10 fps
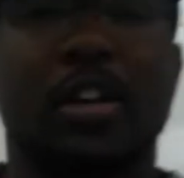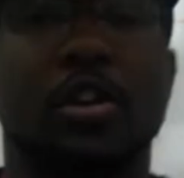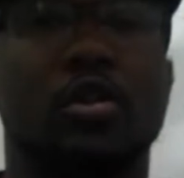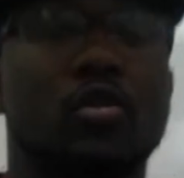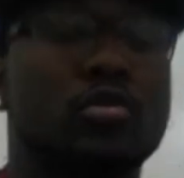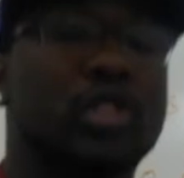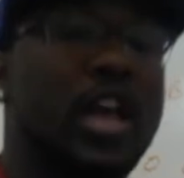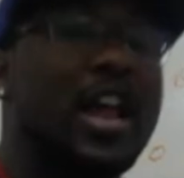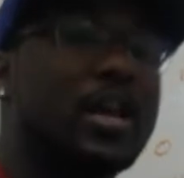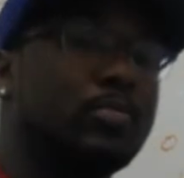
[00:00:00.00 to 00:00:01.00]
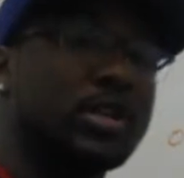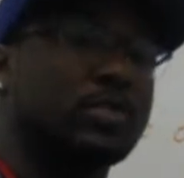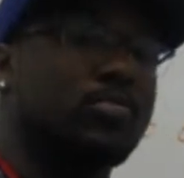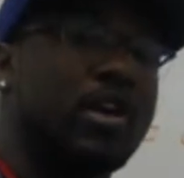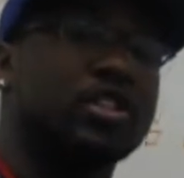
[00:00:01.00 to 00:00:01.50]
to use. It puts
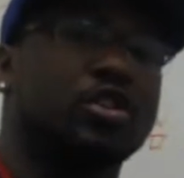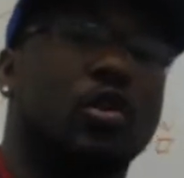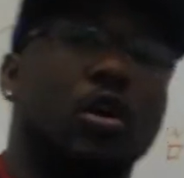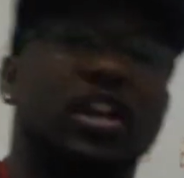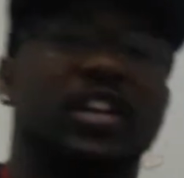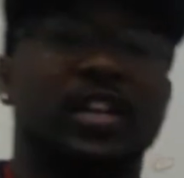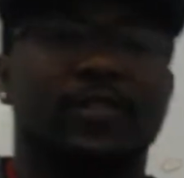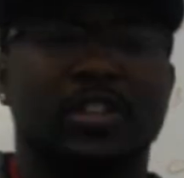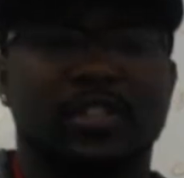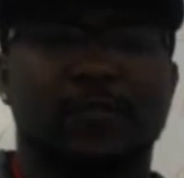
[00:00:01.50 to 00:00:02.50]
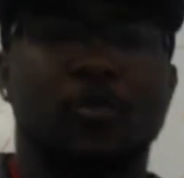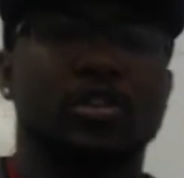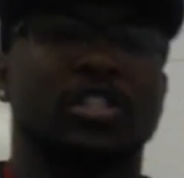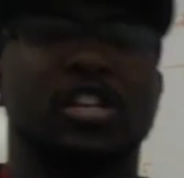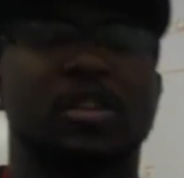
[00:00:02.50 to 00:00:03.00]
pressure on the defense and
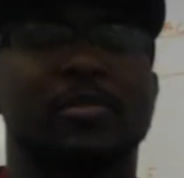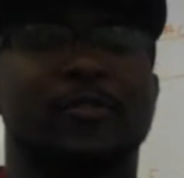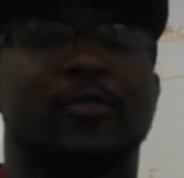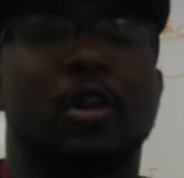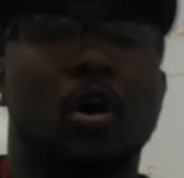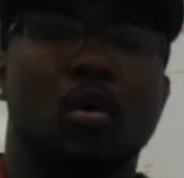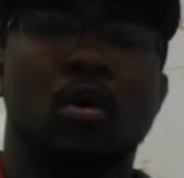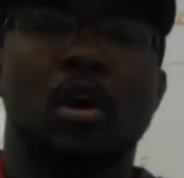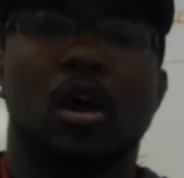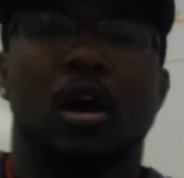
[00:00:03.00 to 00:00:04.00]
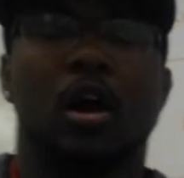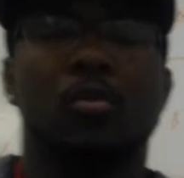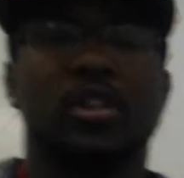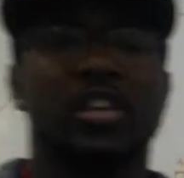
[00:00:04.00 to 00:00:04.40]
forces them to flow with the